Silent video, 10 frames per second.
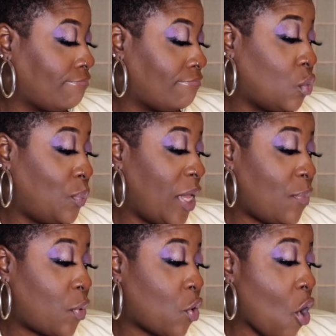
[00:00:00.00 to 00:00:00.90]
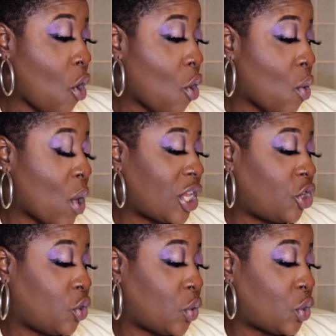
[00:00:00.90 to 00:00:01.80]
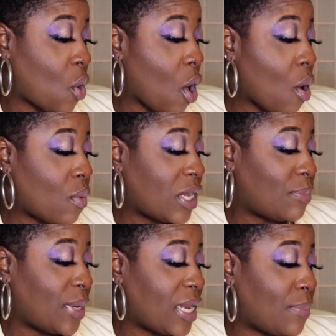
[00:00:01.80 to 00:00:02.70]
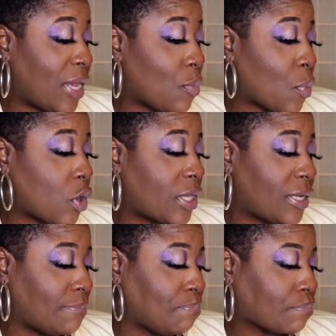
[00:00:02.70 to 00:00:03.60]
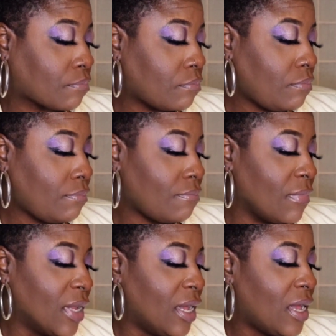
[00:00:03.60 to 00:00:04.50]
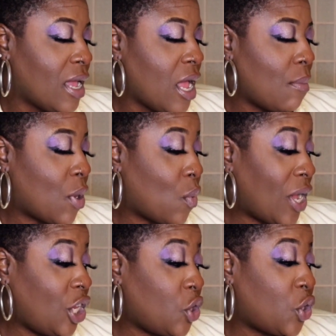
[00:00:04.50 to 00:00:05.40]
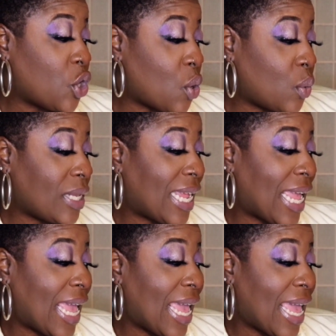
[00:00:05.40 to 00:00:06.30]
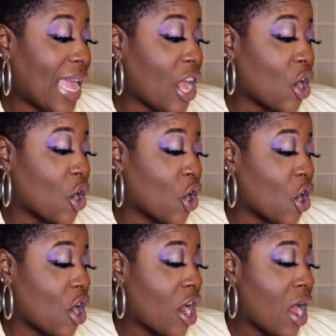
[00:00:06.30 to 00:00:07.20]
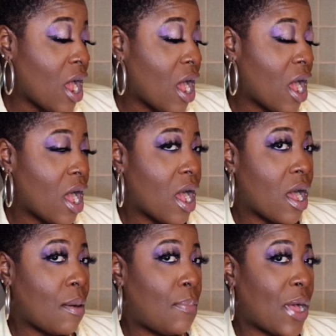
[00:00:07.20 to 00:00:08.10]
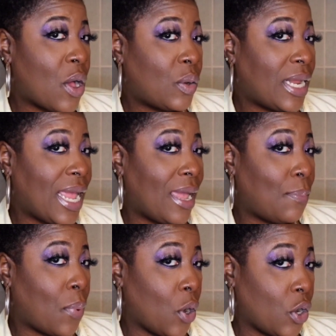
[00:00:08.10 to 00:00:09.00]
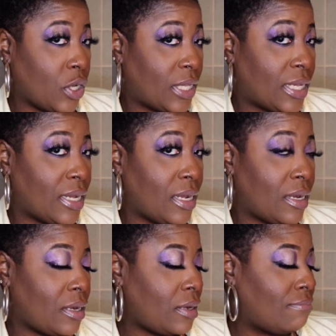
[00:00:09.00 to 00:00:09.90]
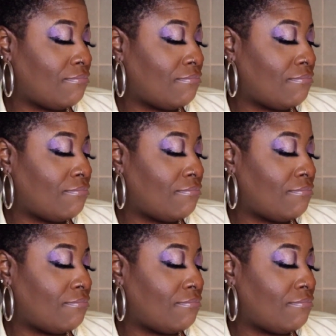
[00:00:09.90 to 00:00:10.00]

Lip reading: Ooh, people all want you to always be the bigger person. But when you don't care about a person,